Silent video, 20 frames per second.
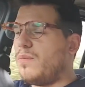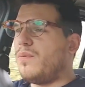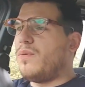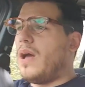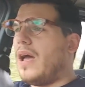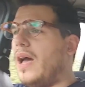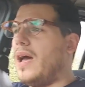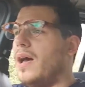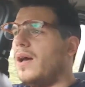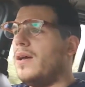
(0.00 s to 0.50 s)

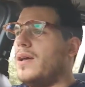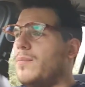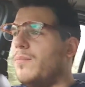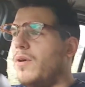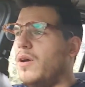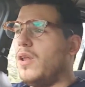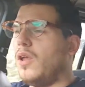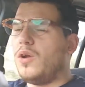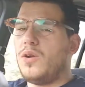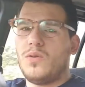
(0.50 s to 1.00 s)
in my
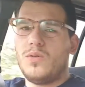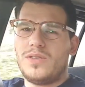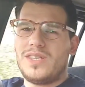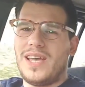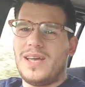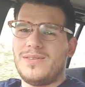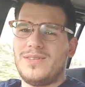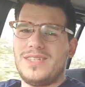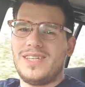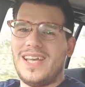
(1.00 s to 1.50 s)
local
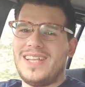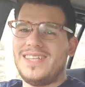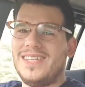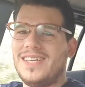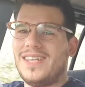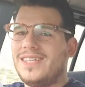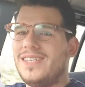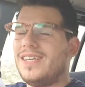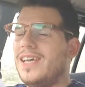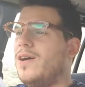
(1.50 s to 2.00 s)
town centre
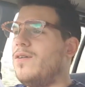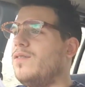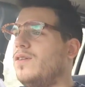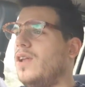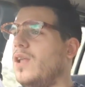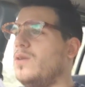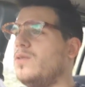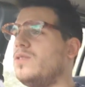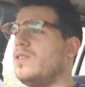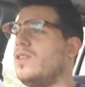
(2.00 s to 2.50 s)
that sells
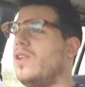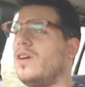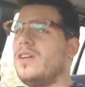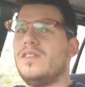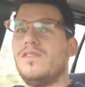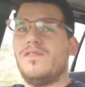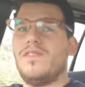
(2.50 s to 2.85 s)
loads of nice